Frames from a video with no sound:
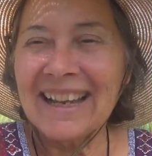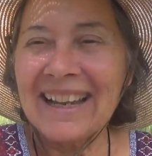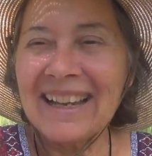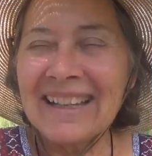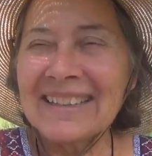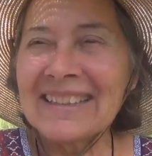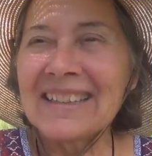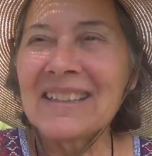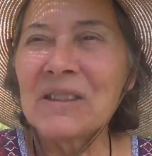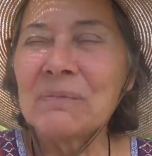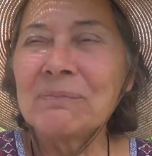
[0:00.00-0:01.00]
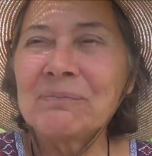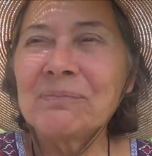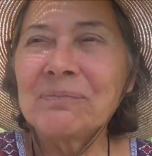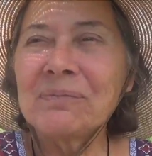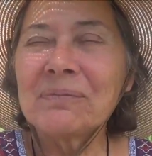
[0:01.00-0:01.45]
And um,
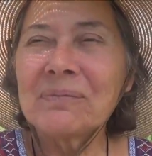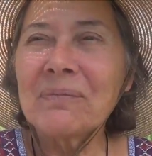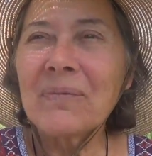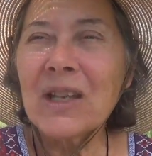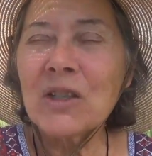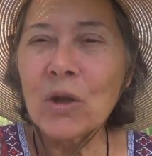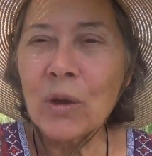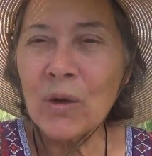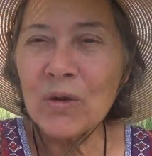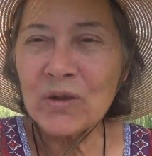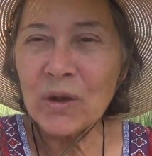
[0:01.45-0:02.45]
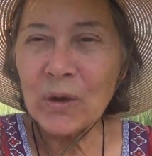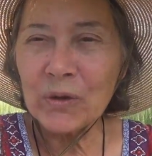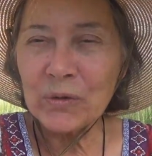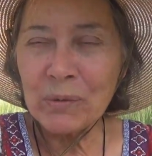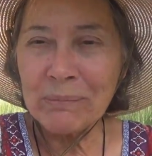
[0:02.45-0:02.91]
so those
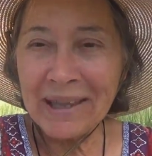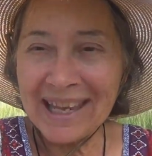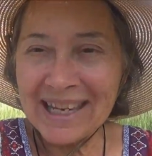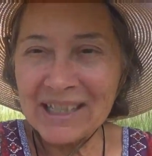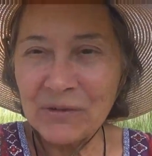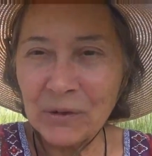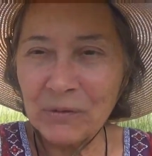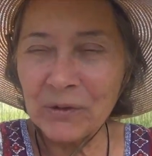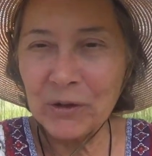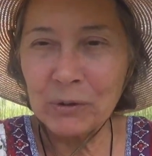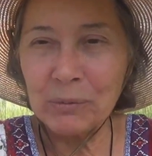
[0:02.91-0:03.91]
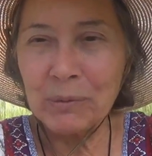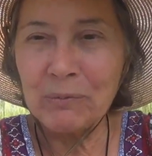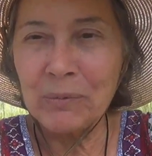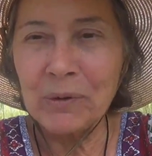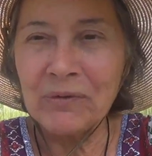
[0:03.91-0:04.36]
souls remained for further per
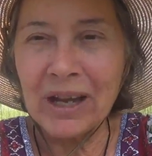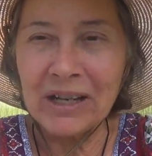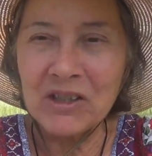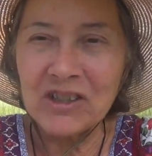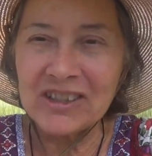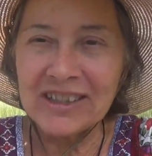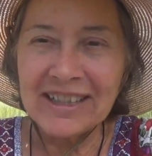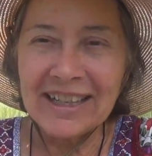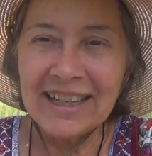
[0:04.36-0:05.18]
perfection.